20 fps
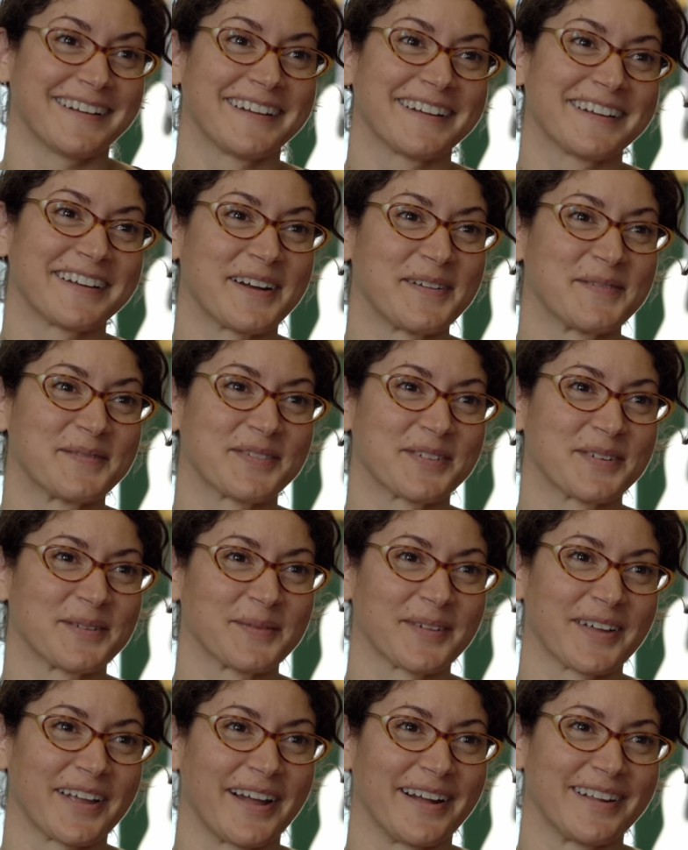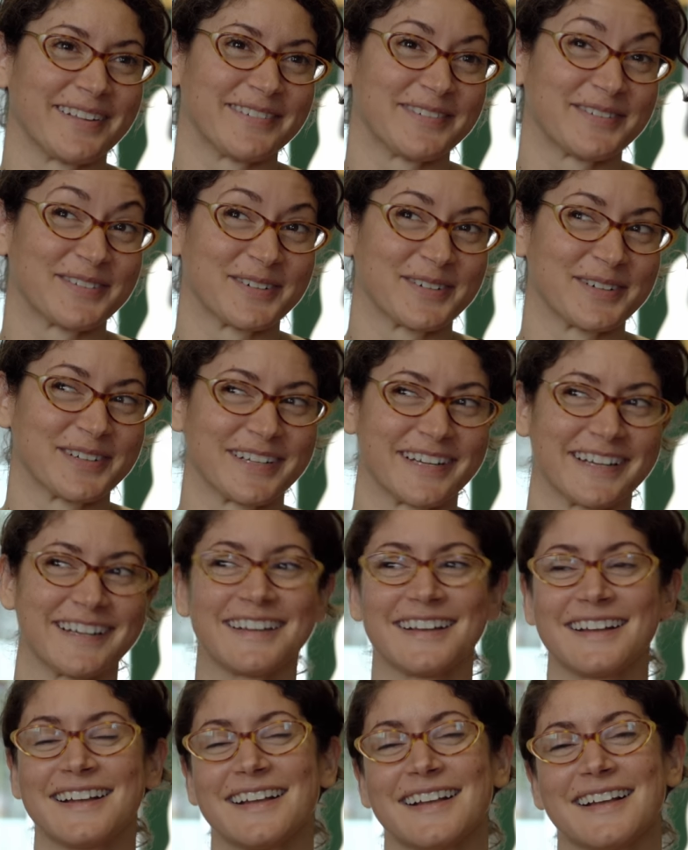I come from
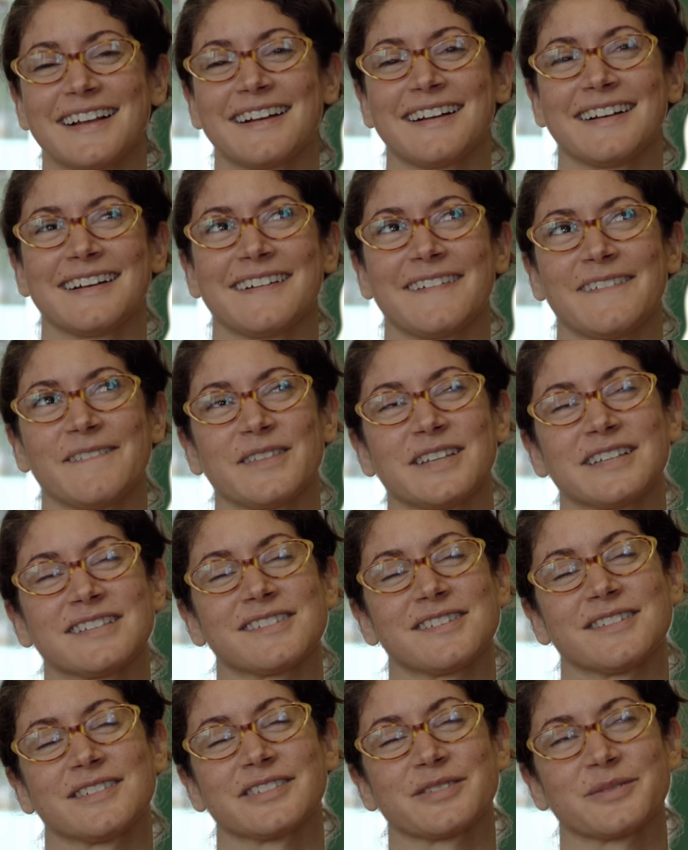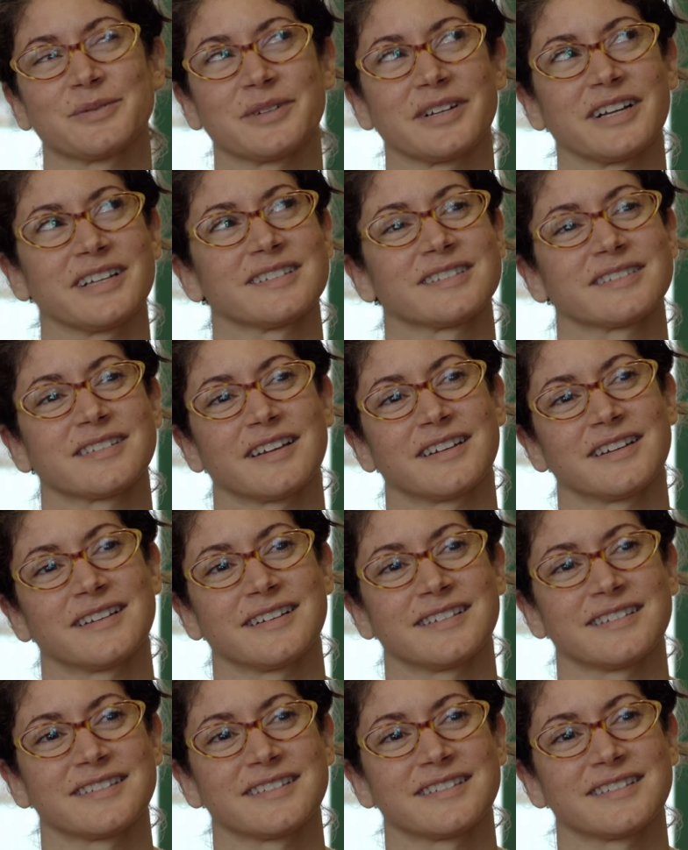California. Um, that's also where I studied.